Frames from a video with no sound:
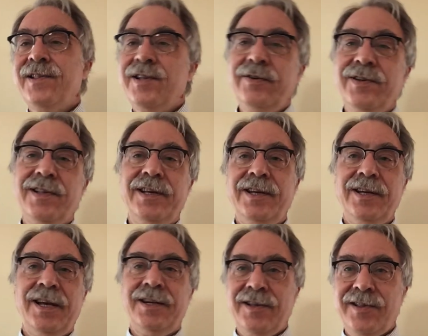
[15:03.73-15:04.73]
seriously
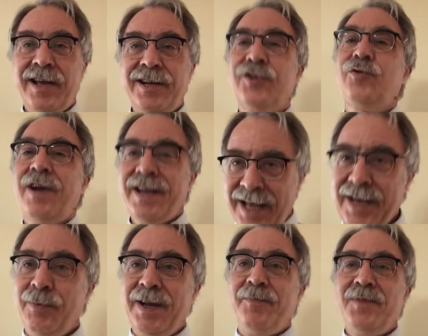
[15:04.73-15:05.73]
and decided to try it
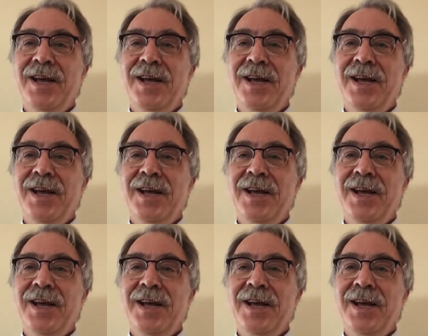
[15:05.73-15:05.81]
anyway.